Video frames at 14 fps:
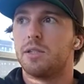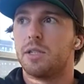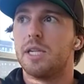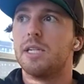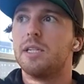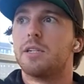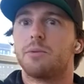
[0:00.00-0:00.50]

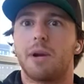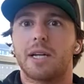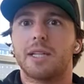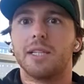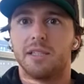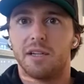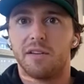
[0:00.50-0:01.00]

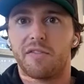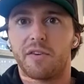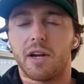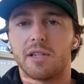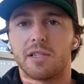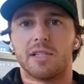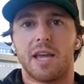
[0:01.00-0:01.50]
indirectly did for
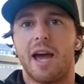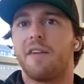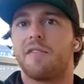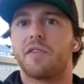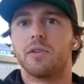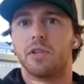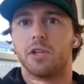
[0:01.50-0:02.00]
us is,
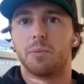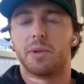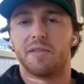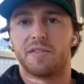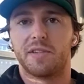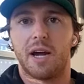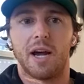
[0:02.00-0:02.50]
after a little bit
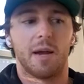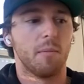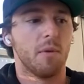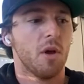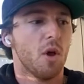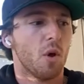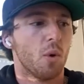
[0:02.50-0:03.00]
of time,
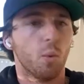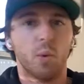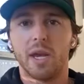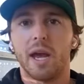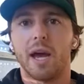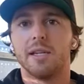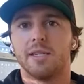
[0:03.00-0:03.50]

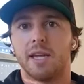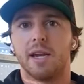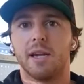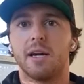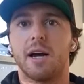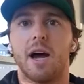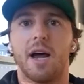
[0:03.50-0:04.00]
we had
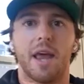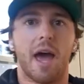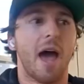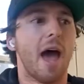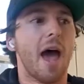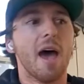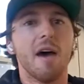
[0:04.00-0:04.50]
data on
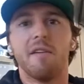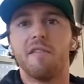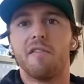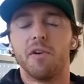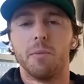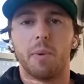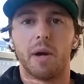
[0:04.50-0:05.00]

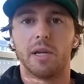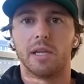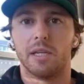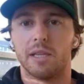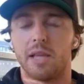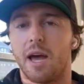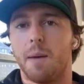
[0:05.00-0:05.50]
everybody
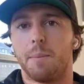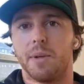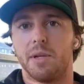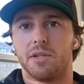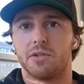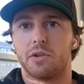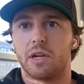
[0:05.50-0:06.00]
in the hemp
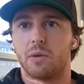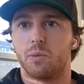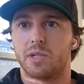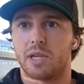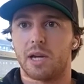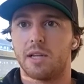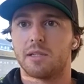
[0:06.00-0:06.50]
industry in
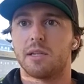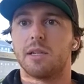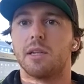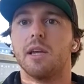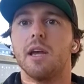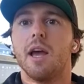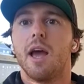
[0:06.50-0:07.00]
Wisconsin.
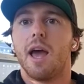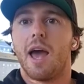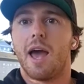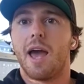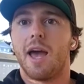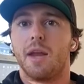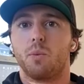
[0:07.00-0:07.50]

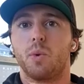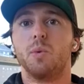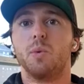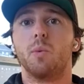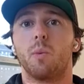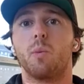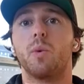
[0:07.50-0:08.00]
And when
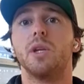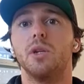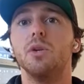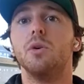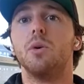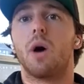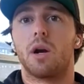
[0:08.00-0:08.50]
we
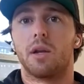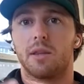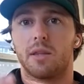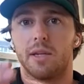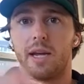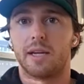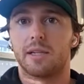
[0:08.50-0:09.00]
knew
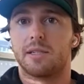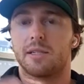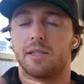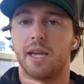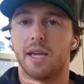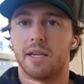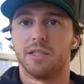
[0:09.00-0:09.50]
the next
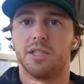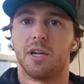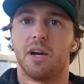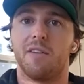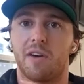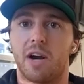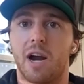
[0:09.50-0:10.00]
stage
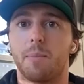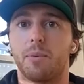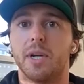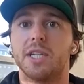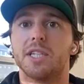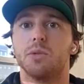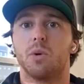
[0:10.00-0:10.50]
of our
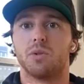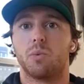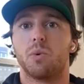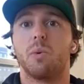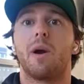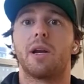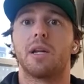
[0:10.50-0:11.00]
operation was,
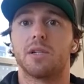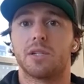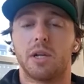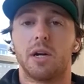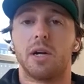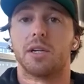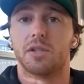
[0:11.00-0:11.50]
we wanted to
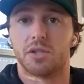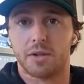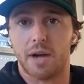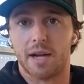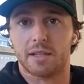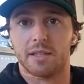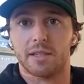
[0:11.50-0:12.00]
start
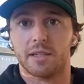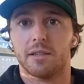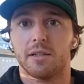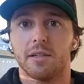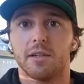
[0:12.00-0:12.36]
extracting